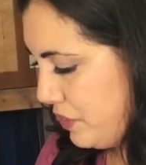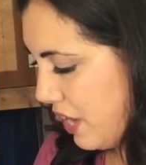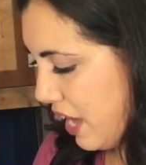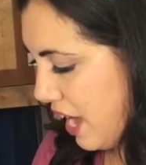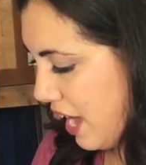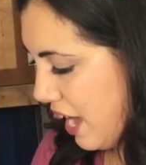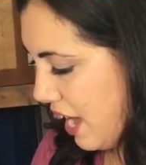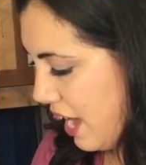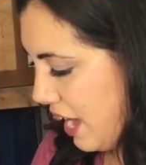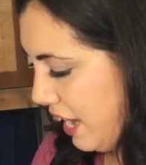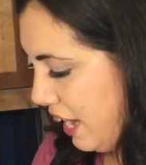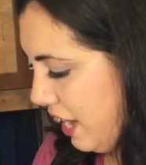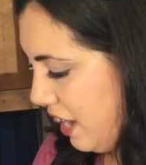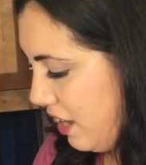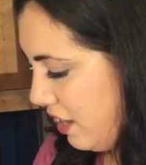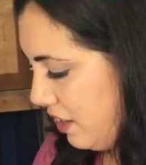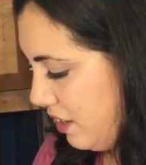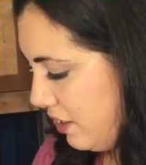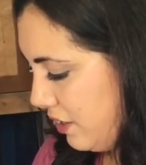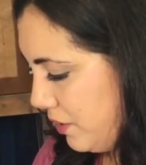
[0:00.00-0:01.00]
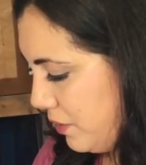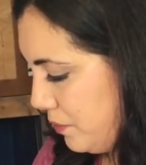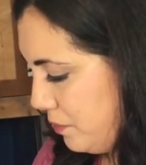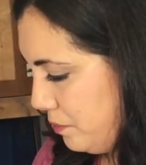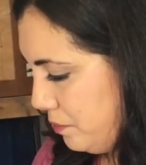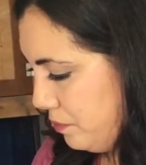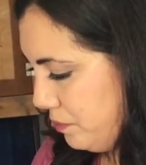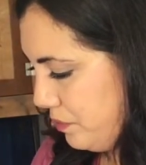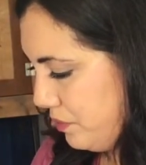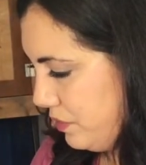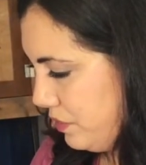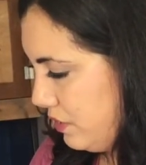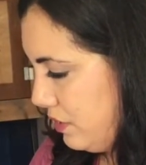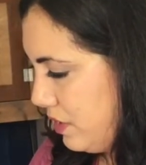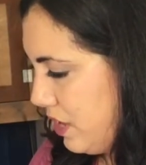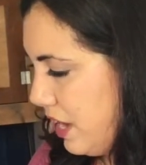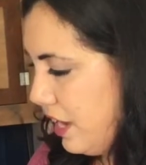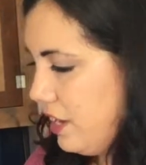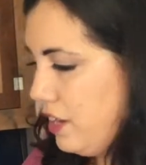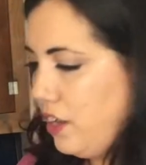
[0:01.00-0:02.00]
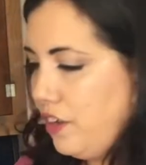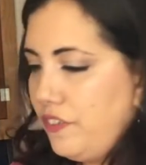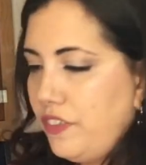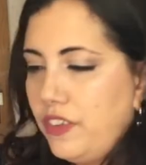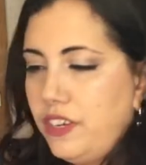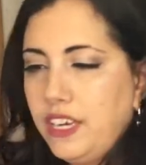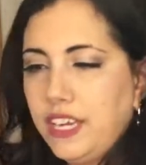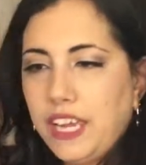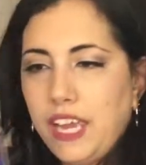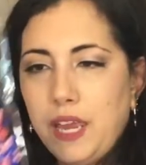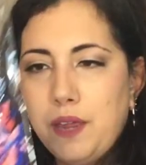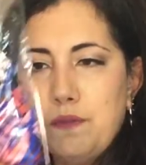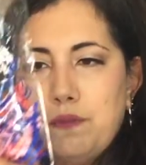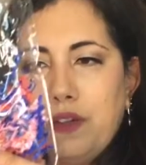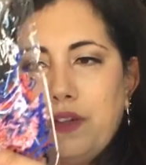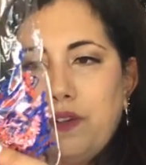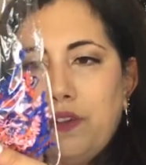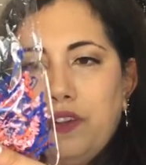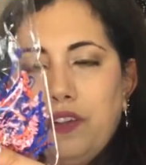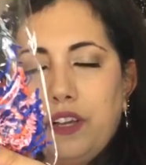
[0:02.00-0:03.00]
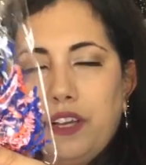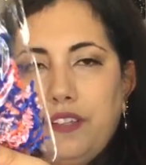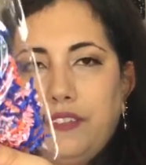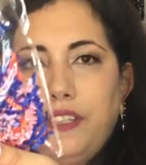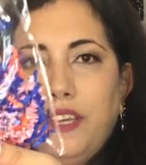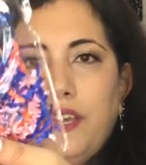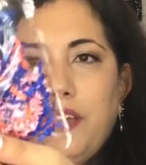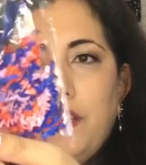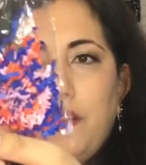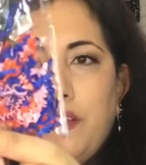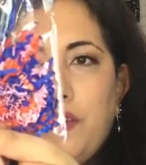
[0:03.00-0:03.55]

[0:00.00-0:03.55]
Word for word: I I love that it came. Look at the